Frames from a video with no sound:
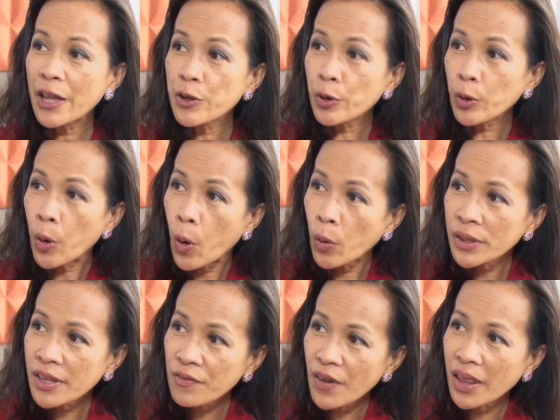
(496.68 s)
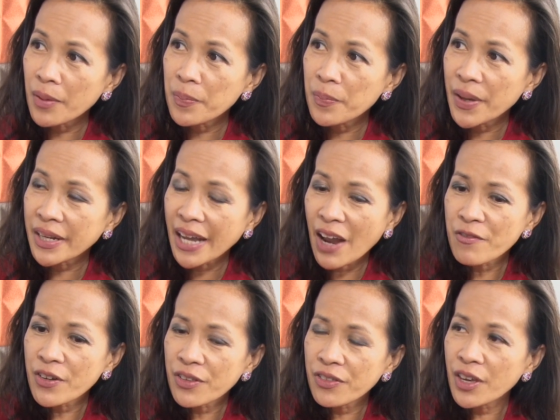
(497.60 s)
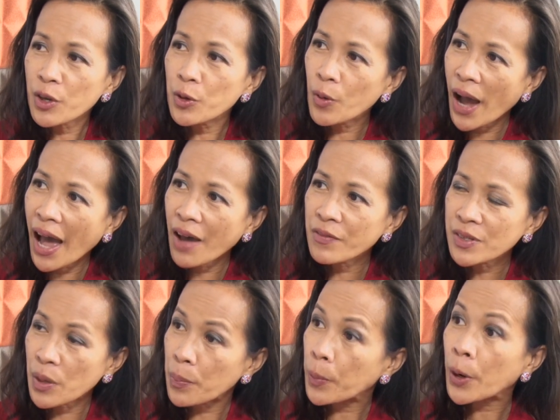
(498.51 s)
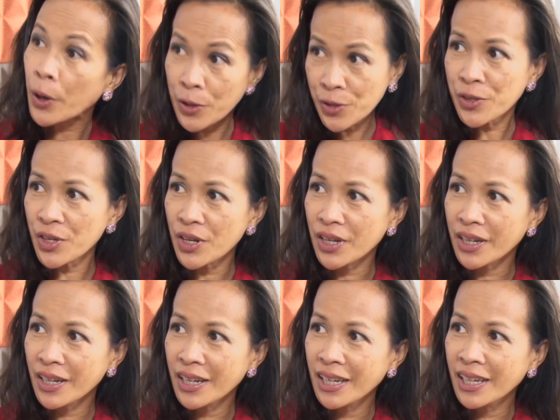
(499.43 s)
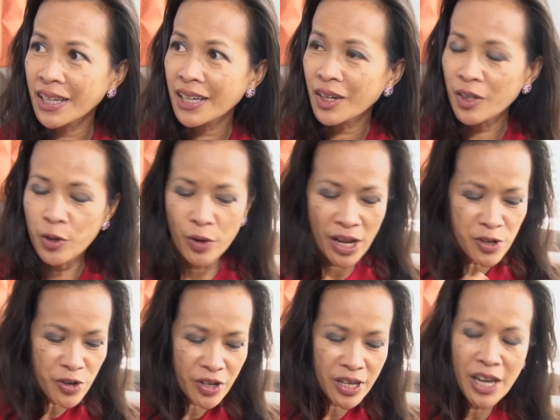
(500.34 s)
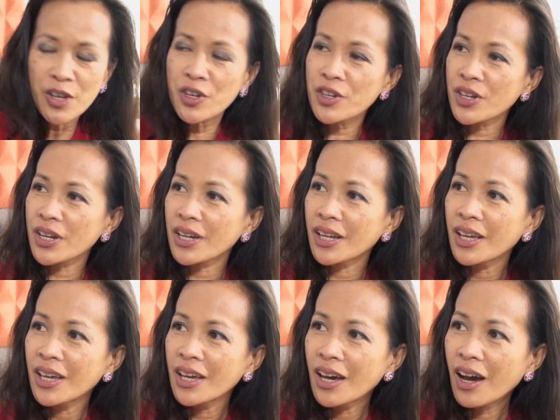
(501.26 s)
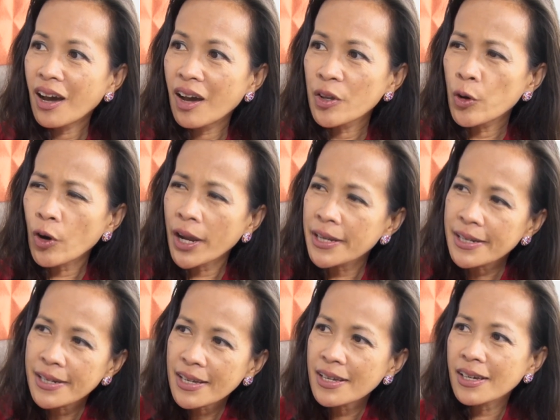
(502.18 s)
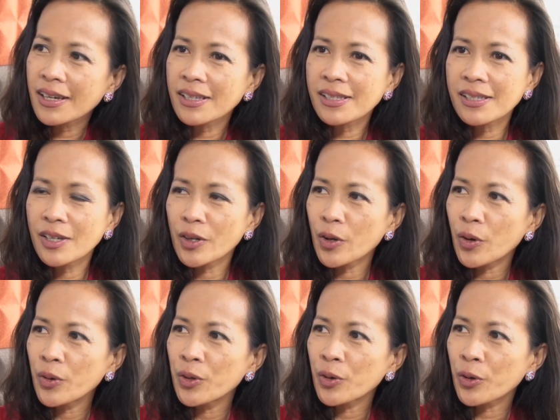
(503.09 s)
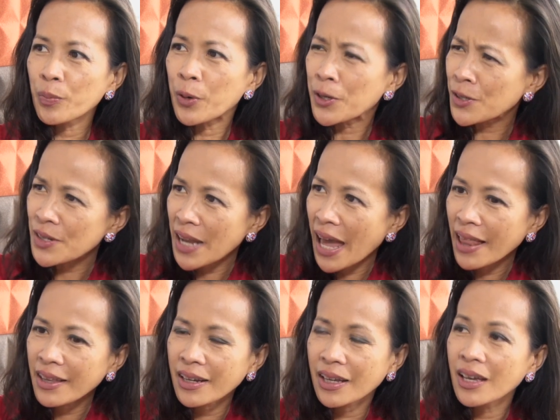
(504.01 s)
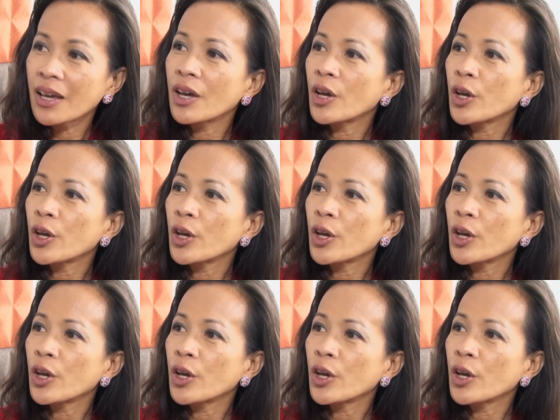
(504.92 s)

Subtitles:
And your whole development, everything you have as a person, your education, your ideas, your personality.